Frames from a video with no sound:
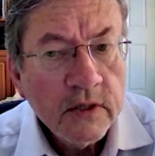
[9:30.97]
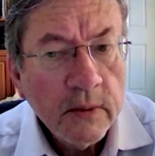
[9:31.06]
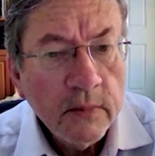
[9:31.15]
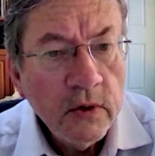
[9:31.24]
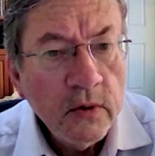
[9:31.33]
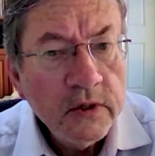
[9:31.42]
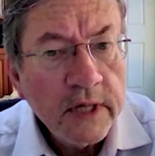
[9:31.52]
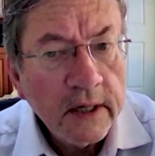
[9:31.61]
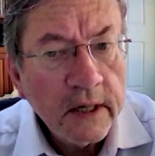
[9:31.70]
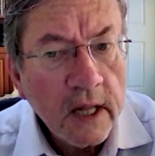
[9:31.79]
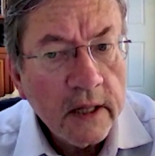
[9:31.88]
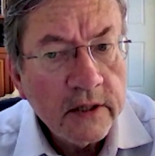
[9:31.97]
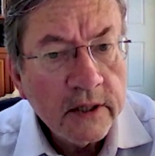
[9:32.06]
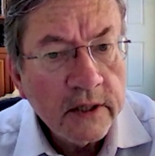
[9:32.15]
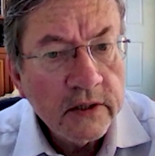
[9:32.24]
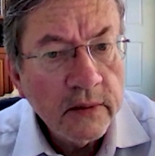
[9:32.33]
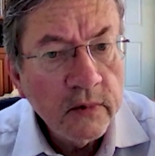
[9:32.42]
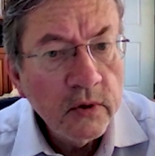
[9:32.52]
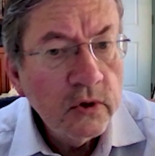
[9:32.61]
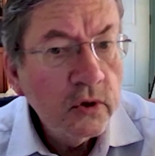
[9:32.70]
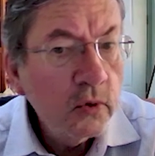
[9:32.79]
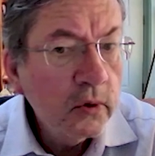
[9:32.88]
some new technologies, some
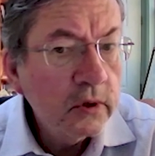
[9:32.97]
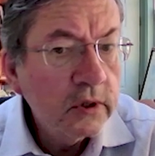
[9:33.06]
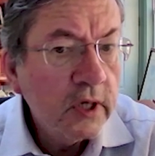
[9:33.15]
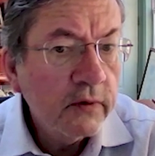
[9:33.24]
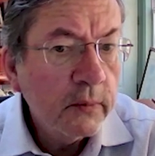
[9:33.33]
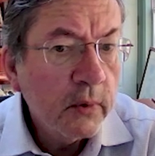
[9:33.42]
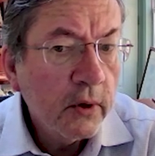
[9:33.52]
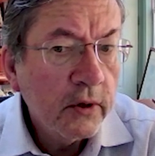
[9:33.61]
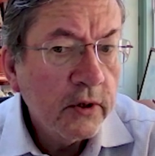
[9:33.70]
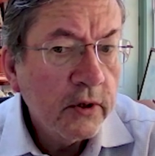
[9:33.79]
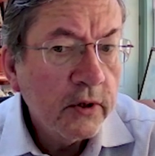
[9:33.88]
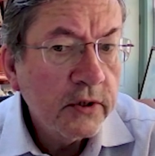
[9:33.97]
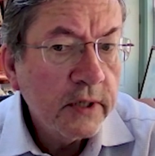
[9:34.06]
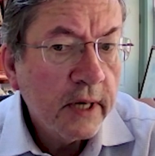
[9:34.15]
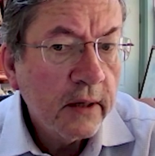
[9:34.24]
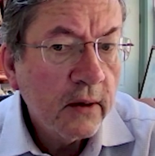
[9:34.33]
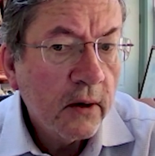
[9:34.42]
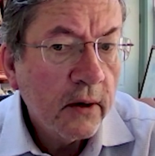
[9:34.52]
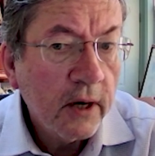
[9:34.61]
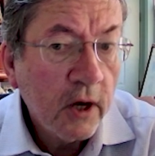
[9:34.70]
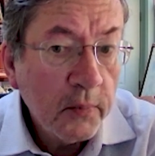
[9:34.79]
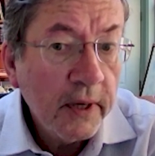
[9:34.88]
new tools have emerged that
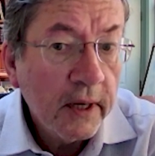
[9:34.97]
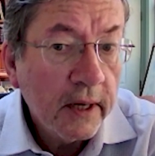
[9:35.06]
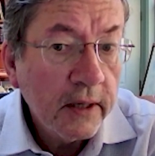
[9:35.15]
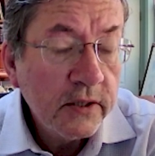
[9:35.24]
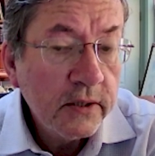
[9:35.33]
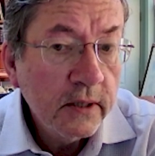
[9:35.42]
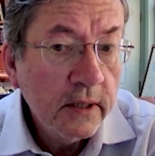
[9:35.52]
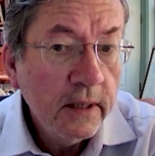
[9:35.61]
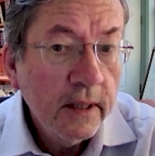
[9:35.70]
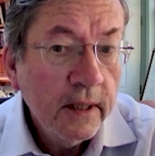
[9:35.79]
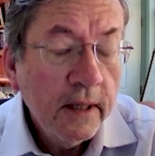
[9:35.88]
are helping us.